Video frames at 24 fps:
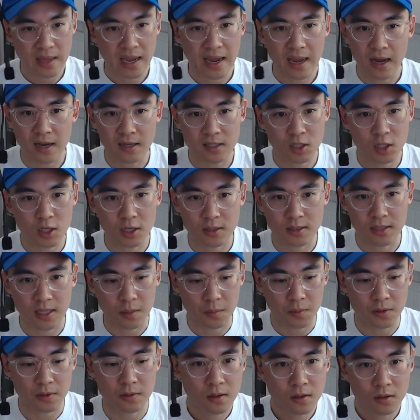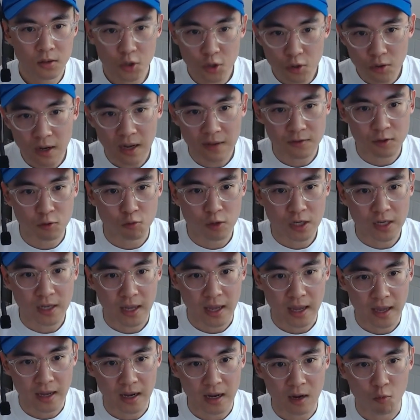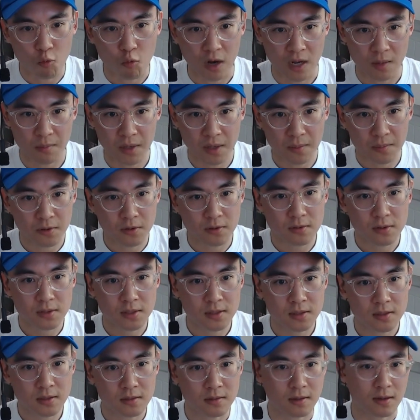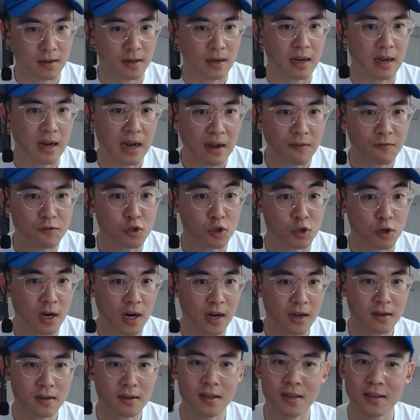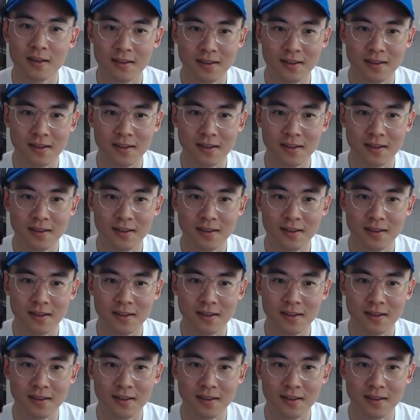AI is a good example. You don't have to read AI white papers. Right? I've tried.